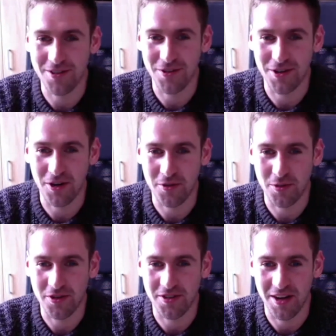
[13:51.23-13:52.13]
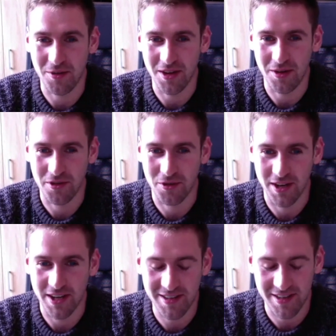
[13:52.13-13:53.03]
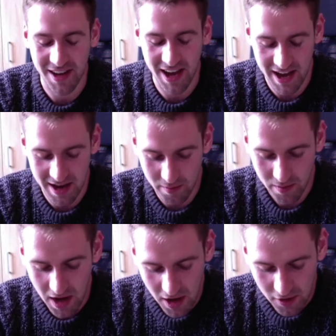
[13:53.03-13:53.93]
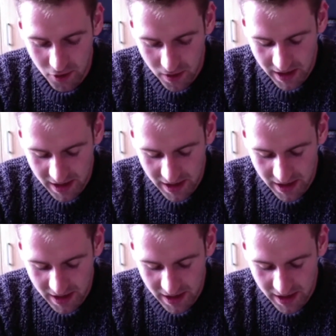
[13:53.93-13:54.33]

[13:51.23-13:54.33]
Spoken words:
for your contribution. That was great. So,